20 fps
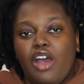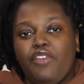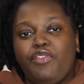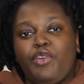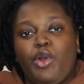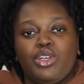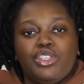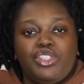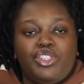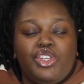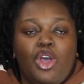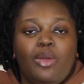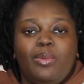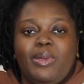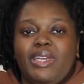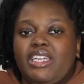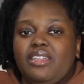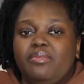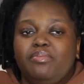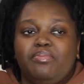Of course,
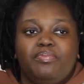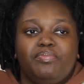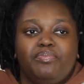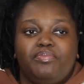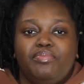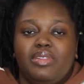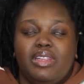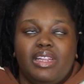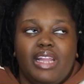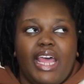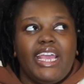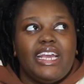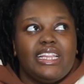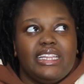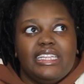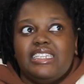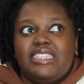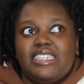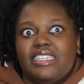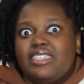Toby
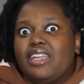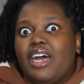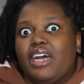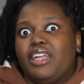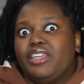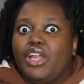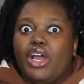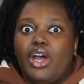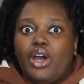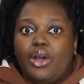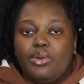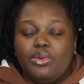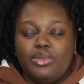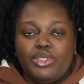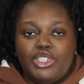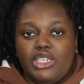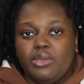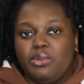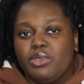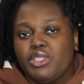likely did not know
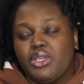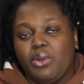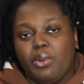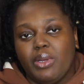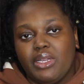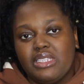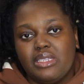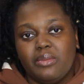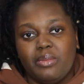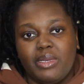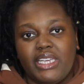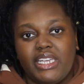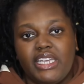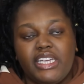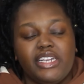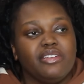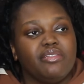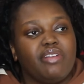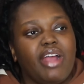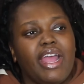she was going to be
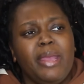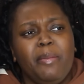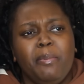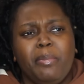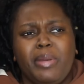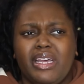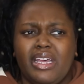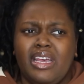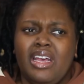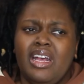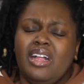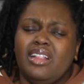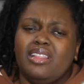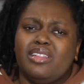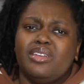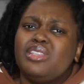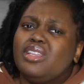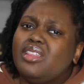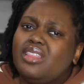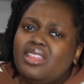here, right? But
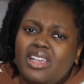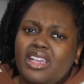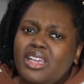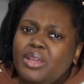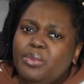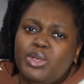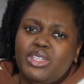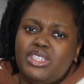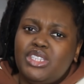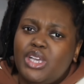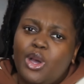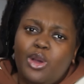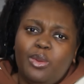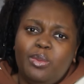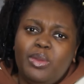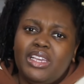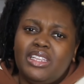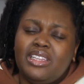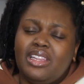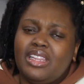there's a theme with
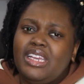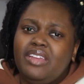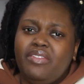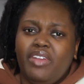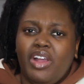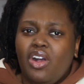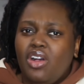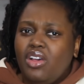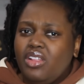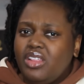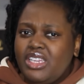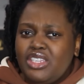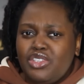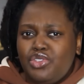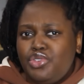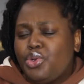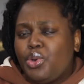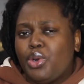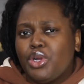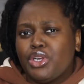Toby and leaving all these
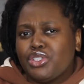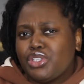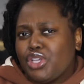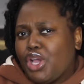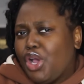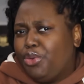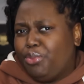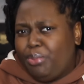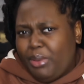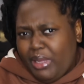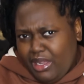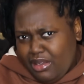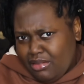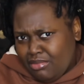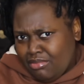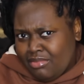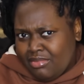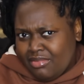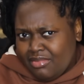doors open.